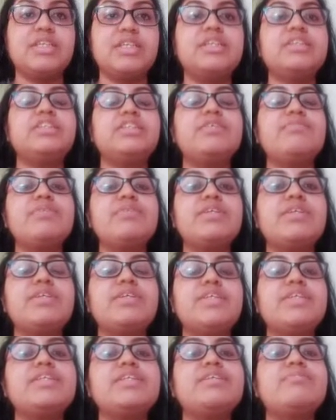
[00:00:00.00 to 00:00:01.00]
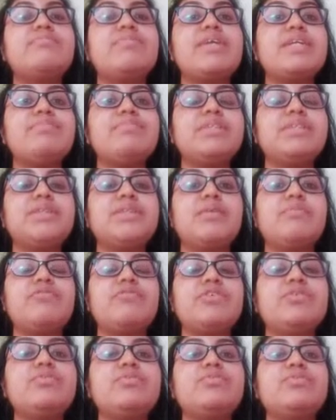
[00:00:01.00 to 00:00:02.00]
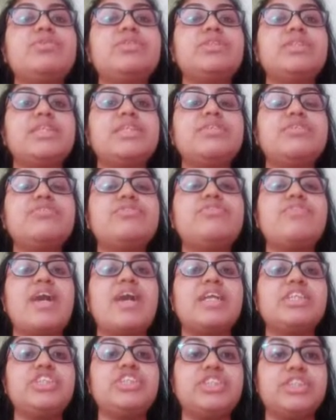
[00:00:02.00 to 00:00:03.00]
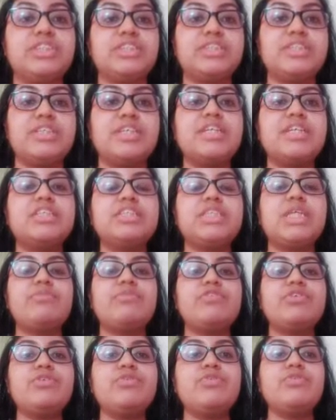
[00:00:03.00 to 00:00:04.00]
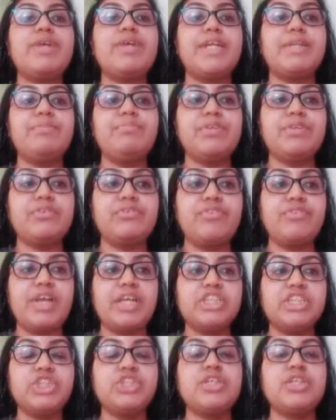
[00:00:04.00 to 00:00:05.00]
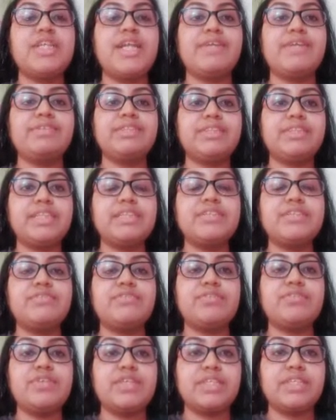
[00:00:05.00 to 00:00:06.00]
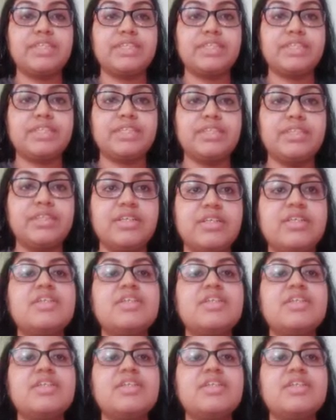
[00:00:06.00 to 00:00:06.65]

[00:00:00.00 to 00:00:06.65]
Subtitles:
Similarly, there might be someone who is into fashion, someone who might be a fashion or lifestyle influencer.